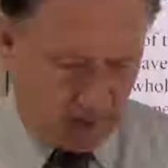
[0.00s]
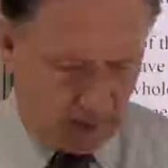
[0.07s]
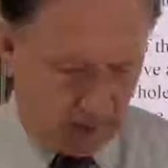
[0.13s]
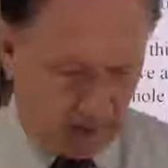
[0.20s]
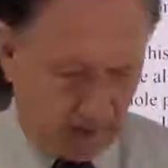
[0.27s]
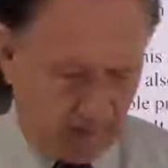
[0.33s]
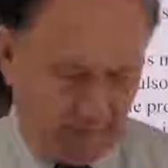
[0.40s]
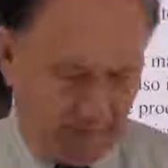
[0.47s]

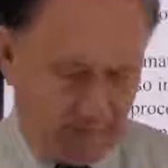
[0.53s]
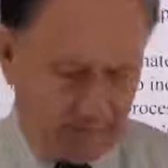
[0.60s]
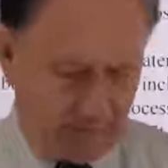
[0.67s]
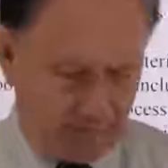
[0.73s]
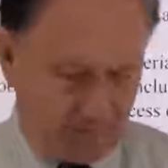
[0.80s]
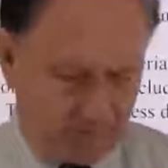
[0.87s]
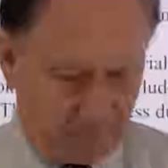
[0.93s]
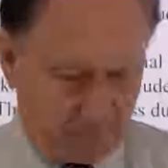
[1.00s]

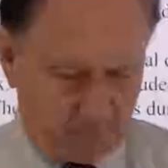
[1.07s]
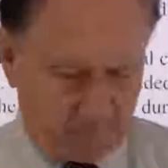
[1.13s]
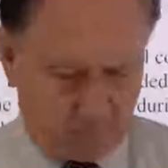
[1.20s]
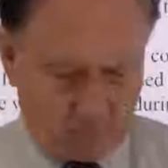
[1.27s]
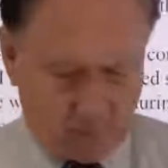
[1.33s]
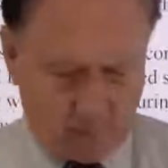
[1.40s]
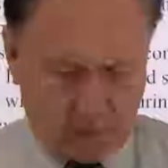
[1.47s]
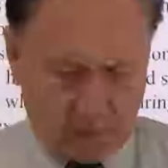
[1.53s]
I
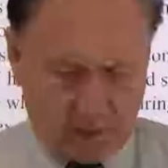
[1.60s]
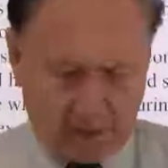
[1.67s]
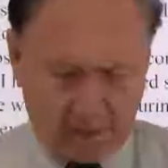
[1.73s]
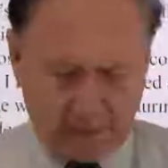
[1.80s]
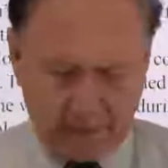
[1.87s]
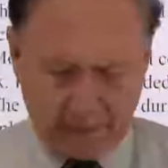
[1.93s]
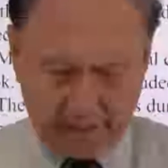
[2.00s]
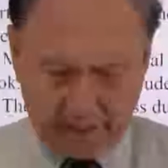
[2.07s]

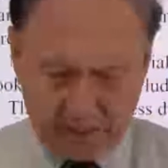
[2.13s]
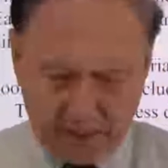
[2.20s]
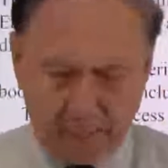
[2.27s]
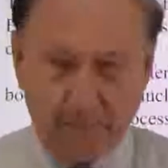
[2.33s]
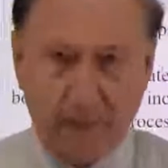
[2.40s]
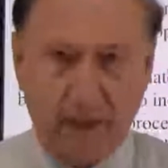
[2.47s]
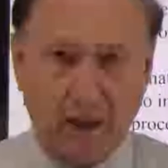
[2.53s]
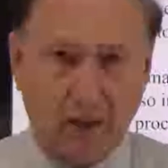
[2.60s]
think that's
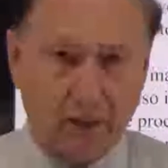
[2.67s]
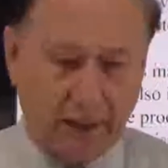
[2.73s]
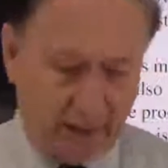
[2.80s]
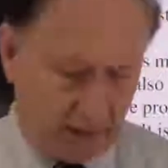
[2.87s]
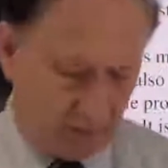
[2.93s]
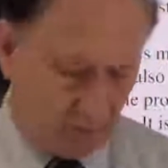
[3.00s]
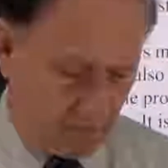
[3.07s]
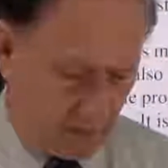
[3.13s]
about
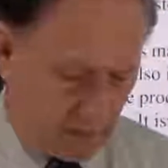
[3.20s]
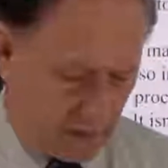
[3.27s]
it.